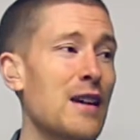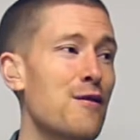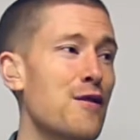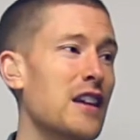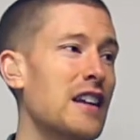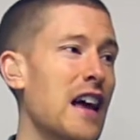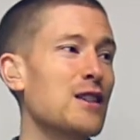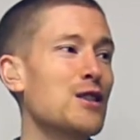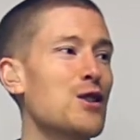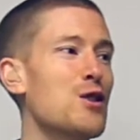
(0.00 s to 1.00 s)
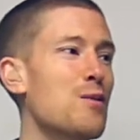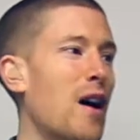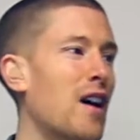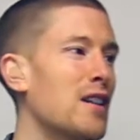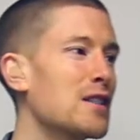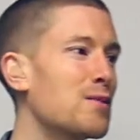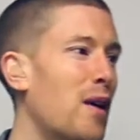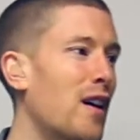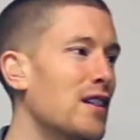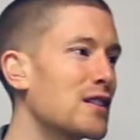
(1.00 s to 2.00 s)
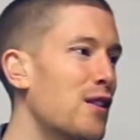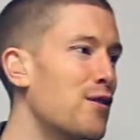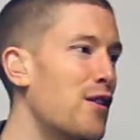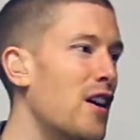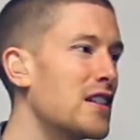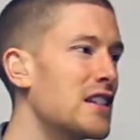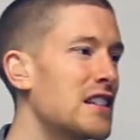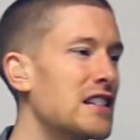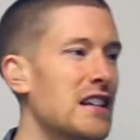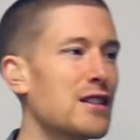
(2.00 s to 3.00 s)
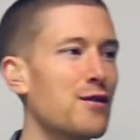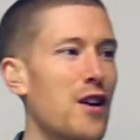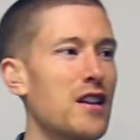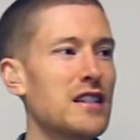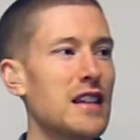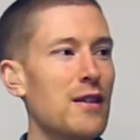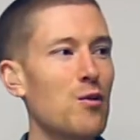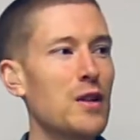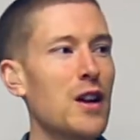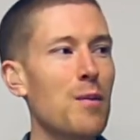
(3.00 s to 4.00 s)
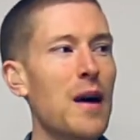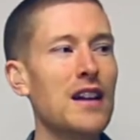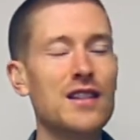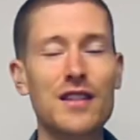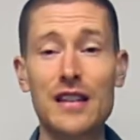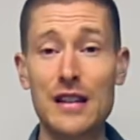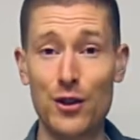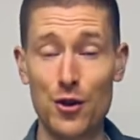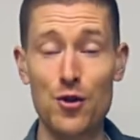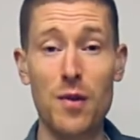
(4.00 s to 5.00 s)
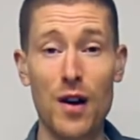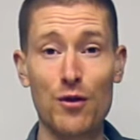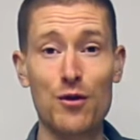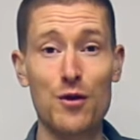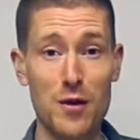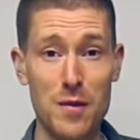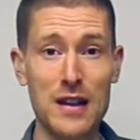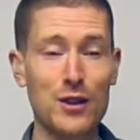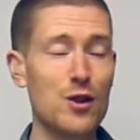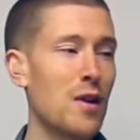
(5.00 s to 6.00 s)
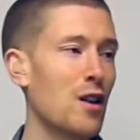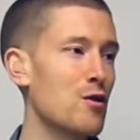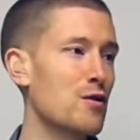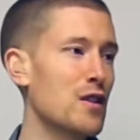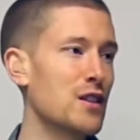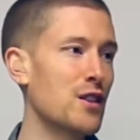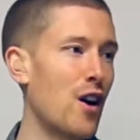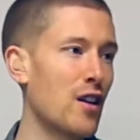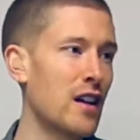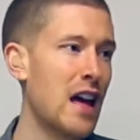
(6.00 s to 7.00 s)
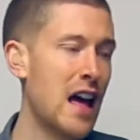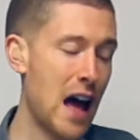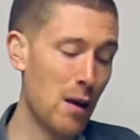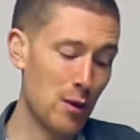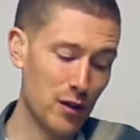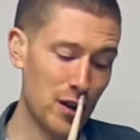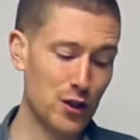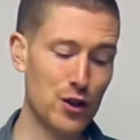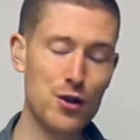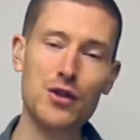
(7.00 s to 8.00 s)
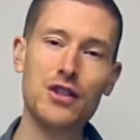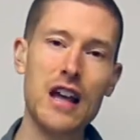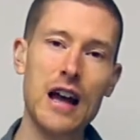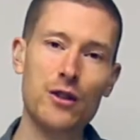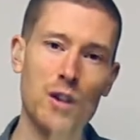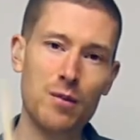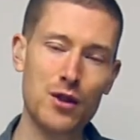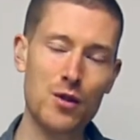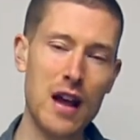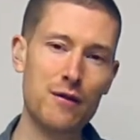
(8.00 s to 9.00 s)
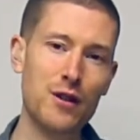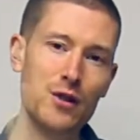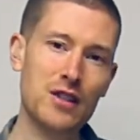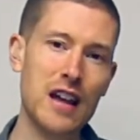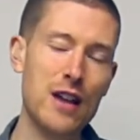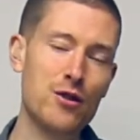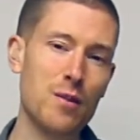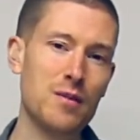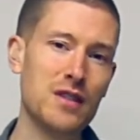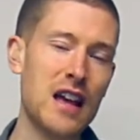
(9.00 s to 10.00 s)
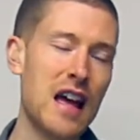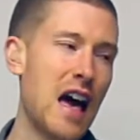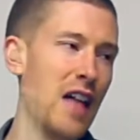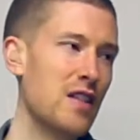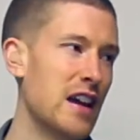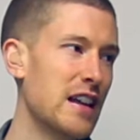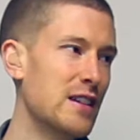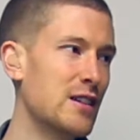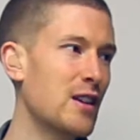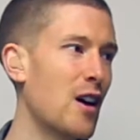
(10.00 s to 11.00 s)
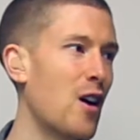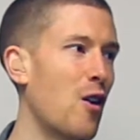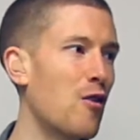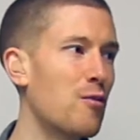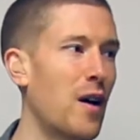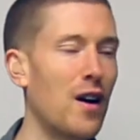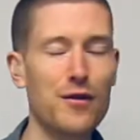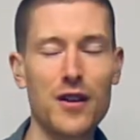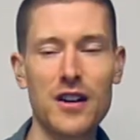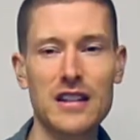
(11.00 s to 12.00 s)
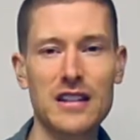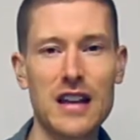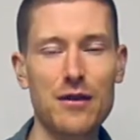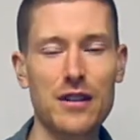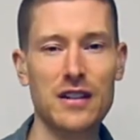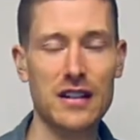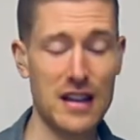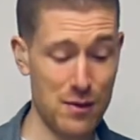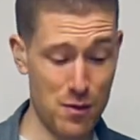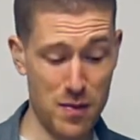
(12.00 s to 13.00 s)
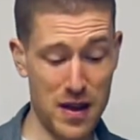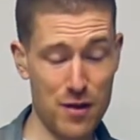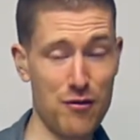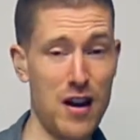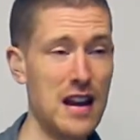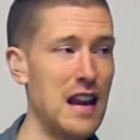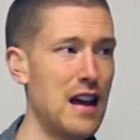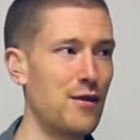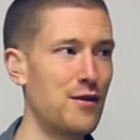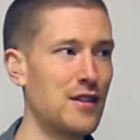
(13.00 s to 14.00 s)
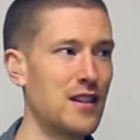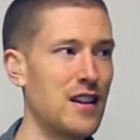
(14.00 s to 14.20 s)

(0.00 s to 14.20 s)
then for the next 2 bars, bars 36 and 37, we go back to the 2-bar groove, the main 2-bar groove of the song, and we've got those 2 8th note snare drums at the end of bar 37. Okay, where we play the right left.